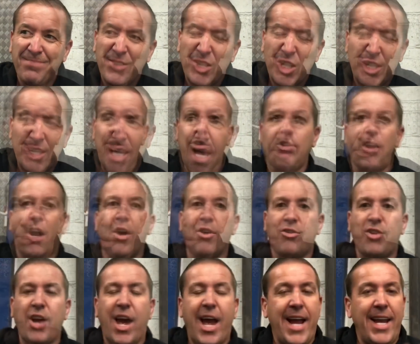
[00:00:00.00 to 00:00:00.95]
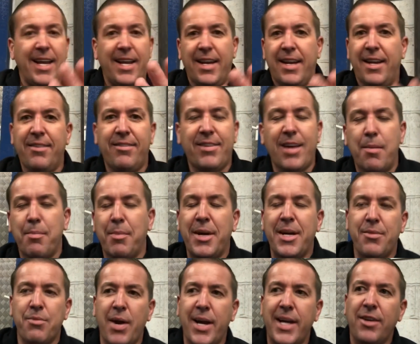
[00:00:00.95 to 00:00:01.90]
They start chatting and then somebody
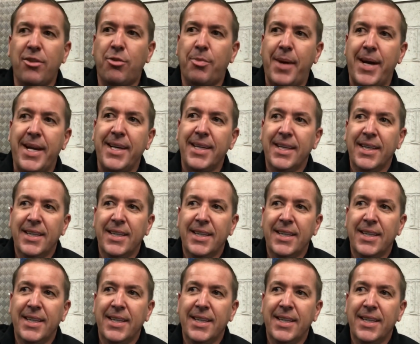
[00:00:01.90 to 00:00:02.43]
rings me.